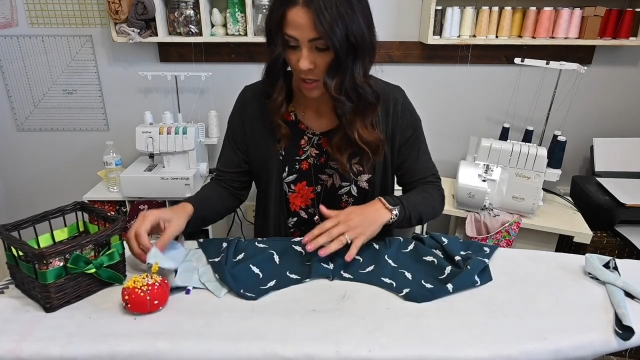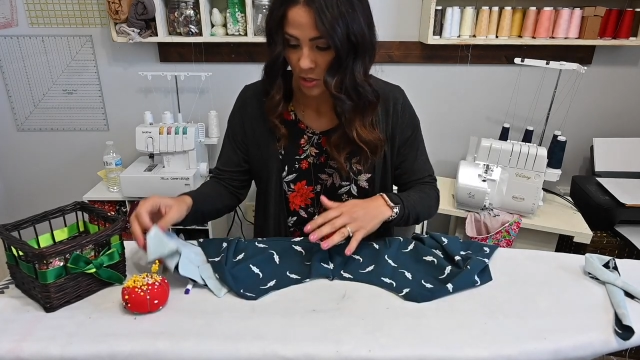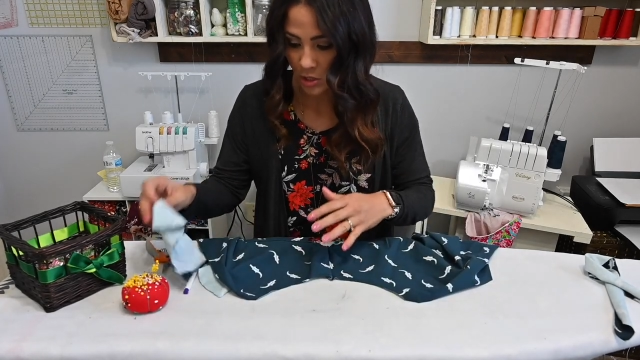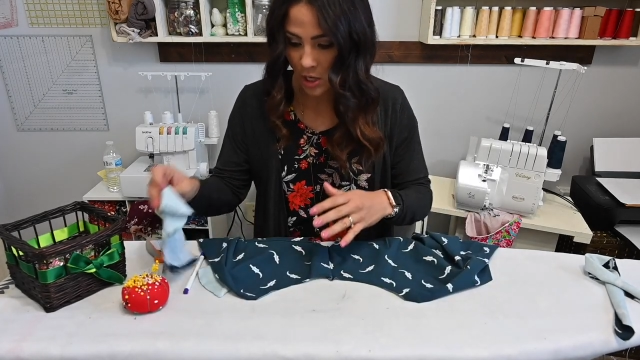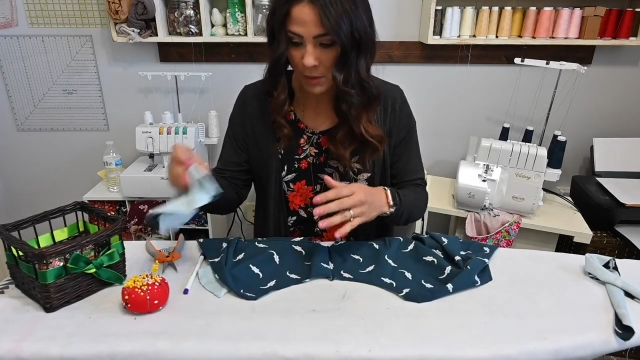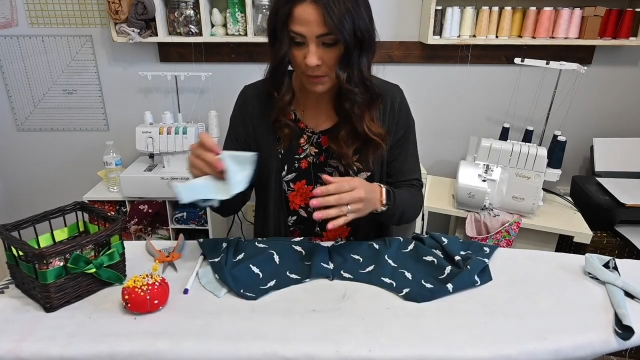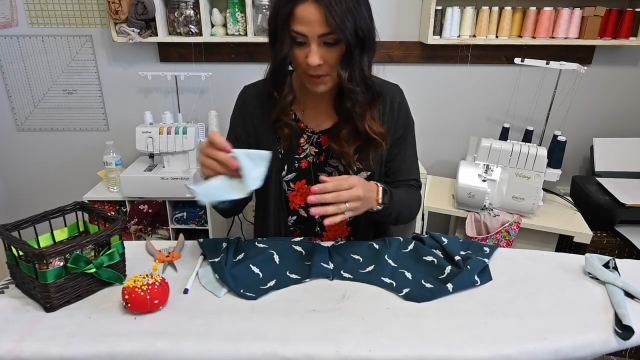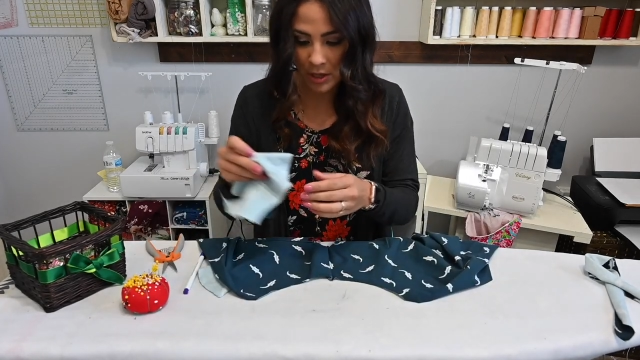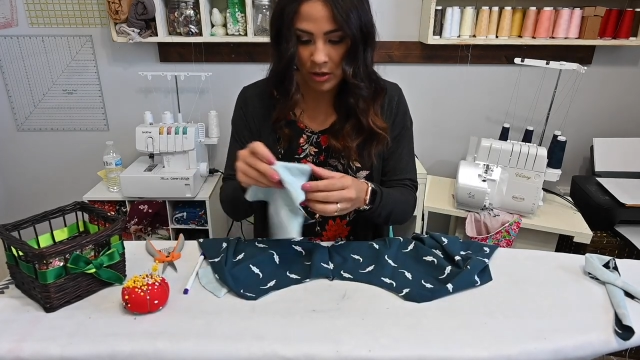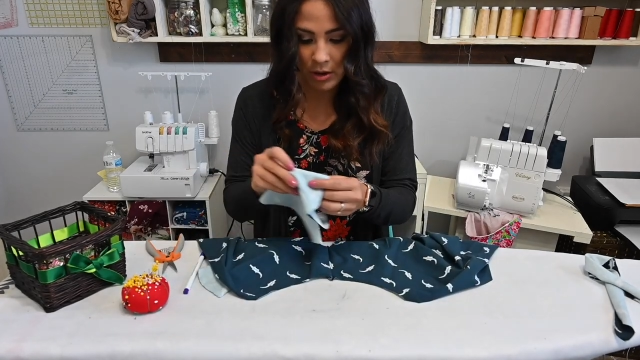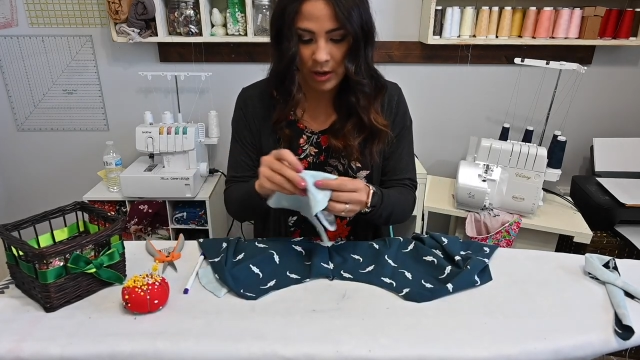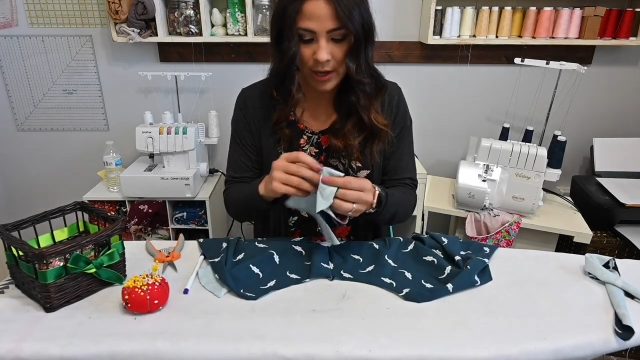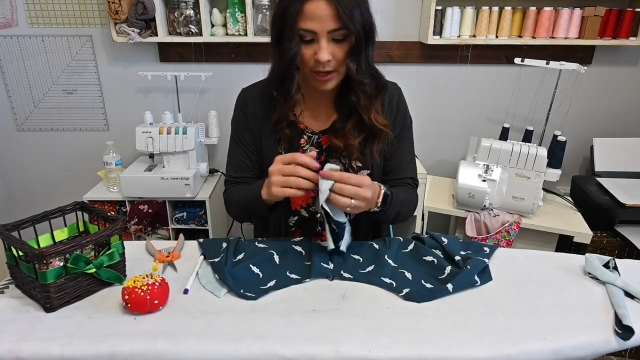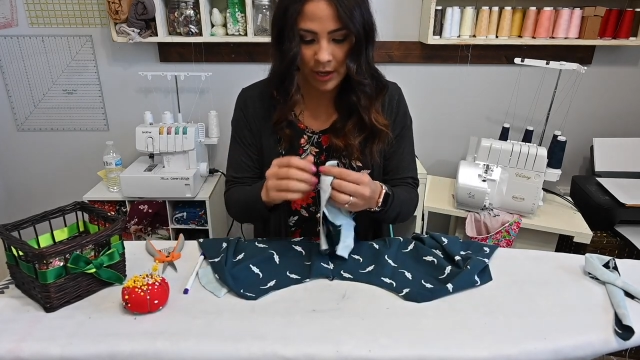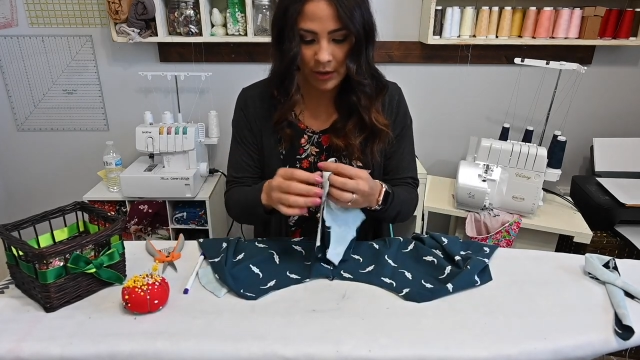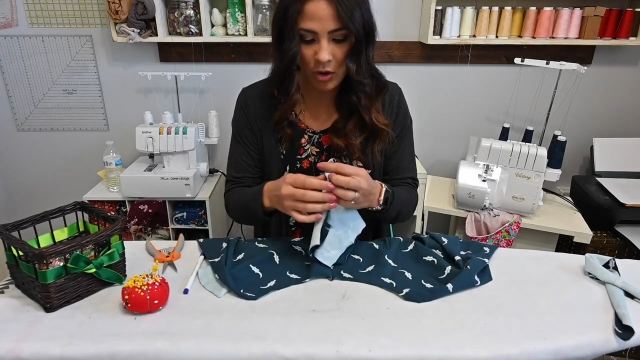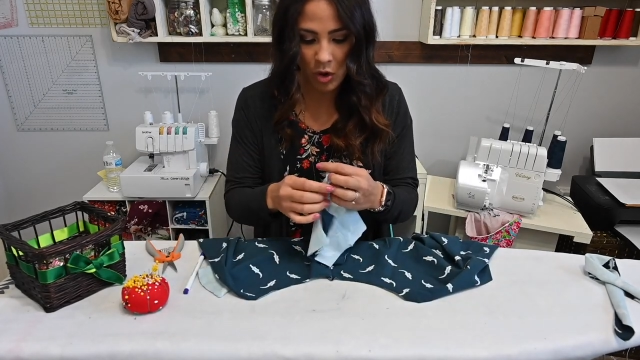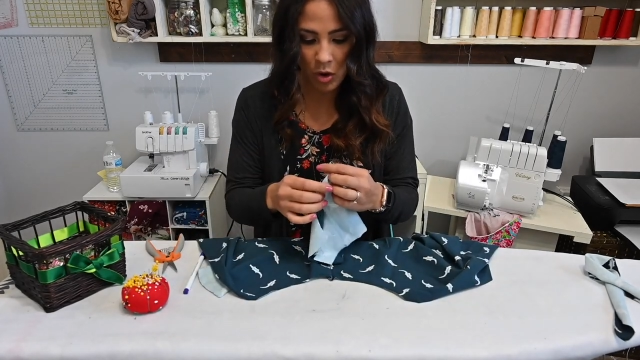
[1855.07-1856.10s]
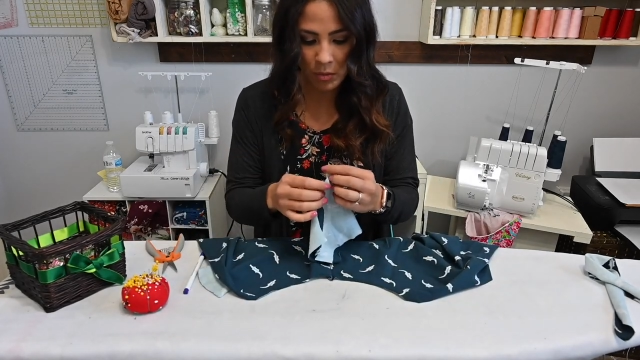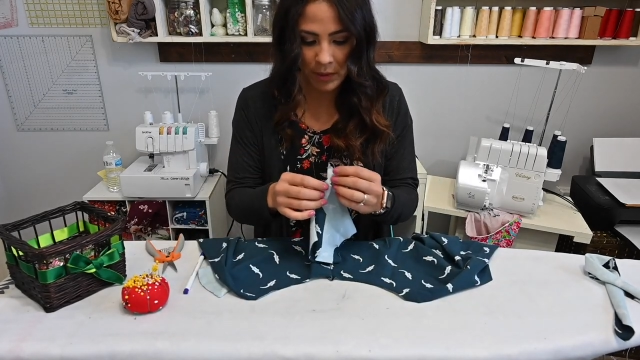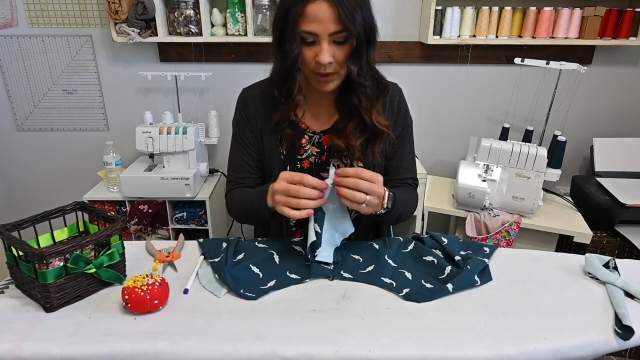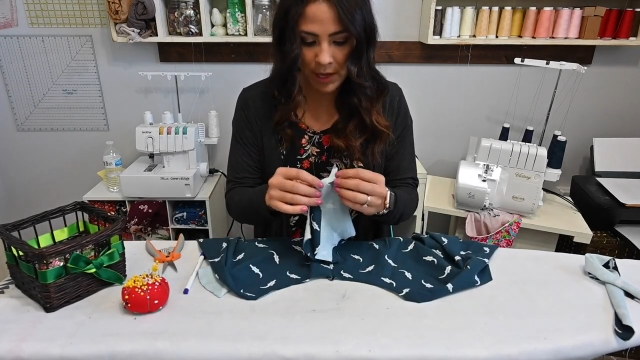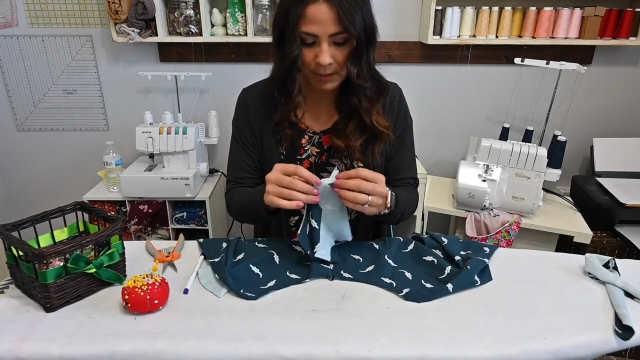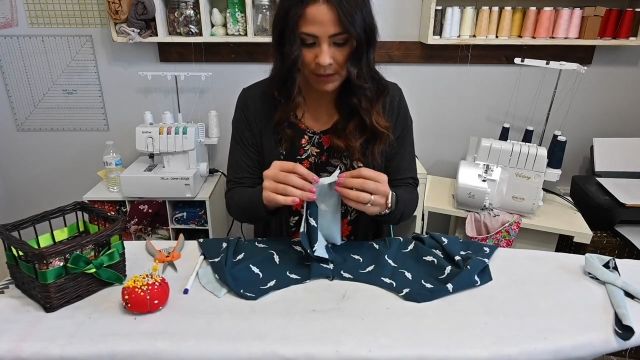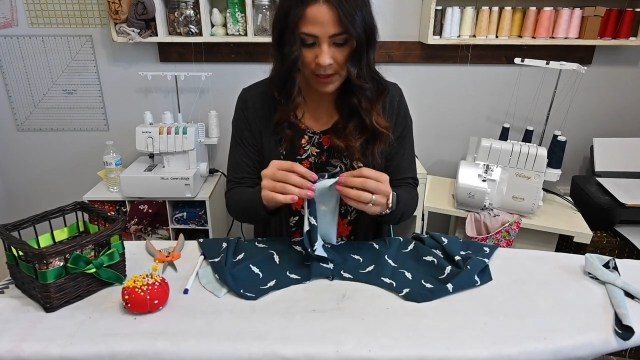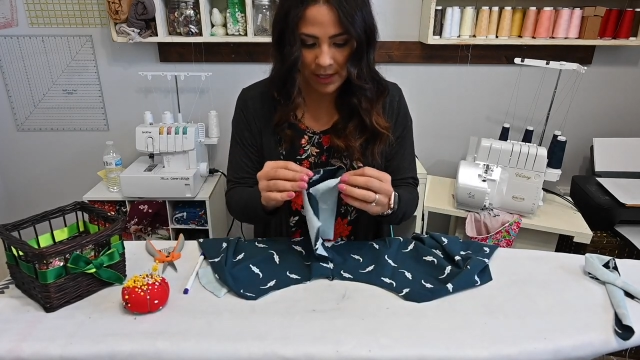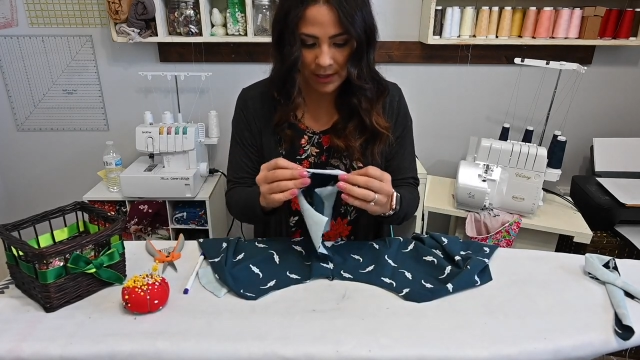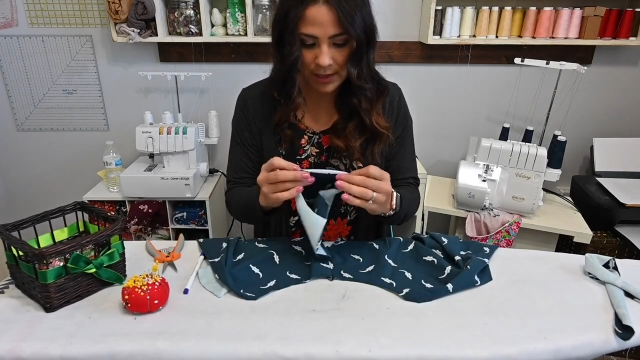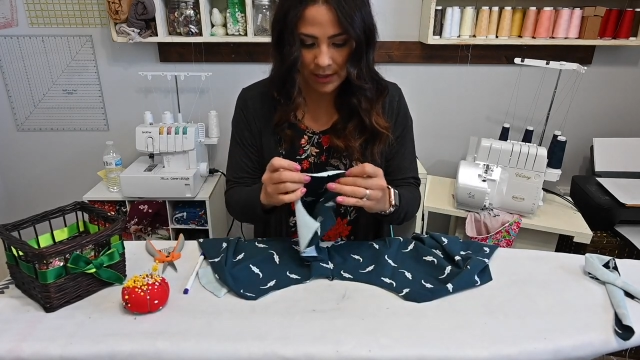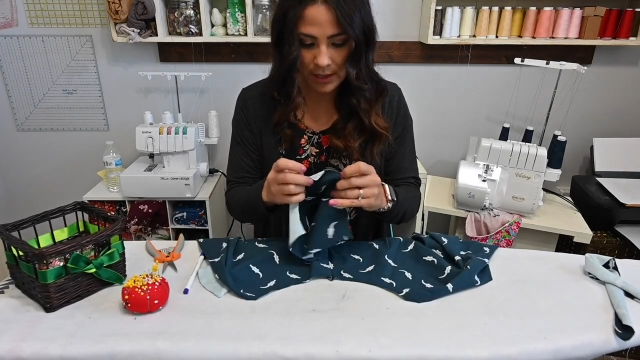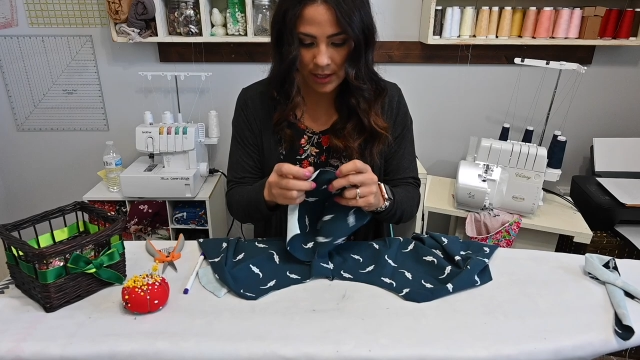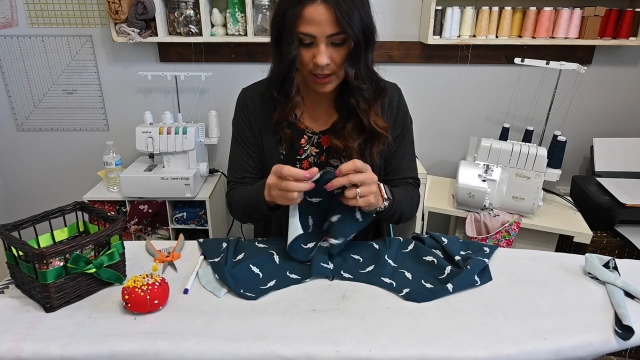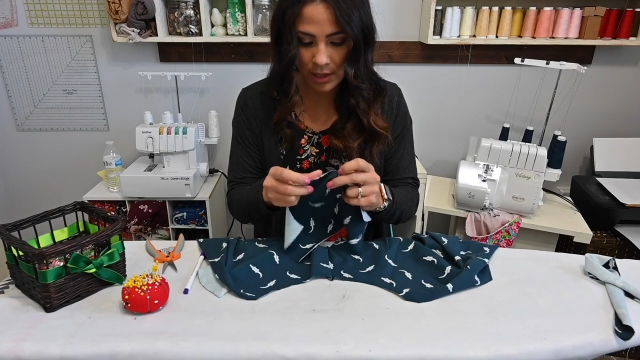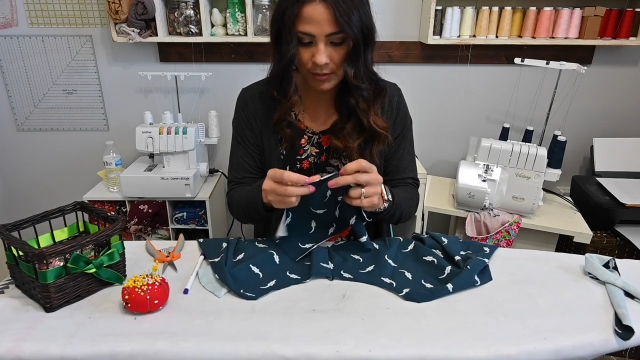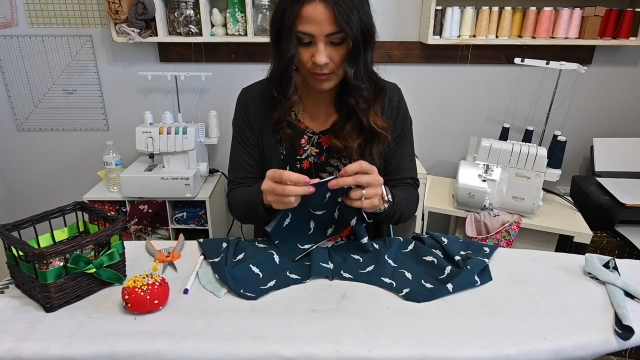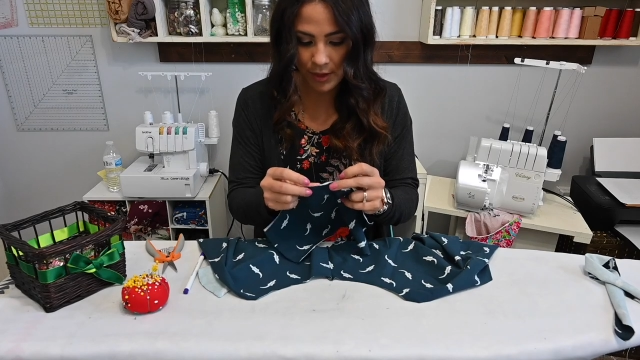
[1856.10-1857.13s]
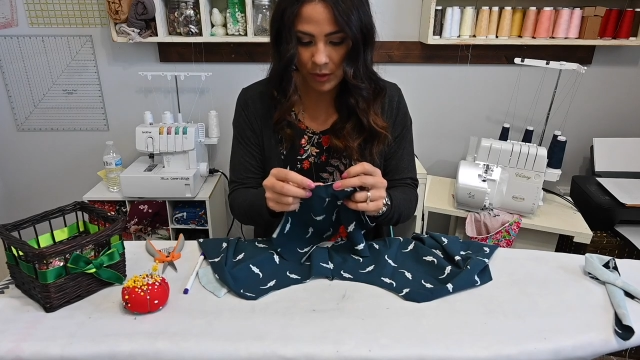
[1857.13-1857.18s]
So I'm gonna go ahead and open up that sleeve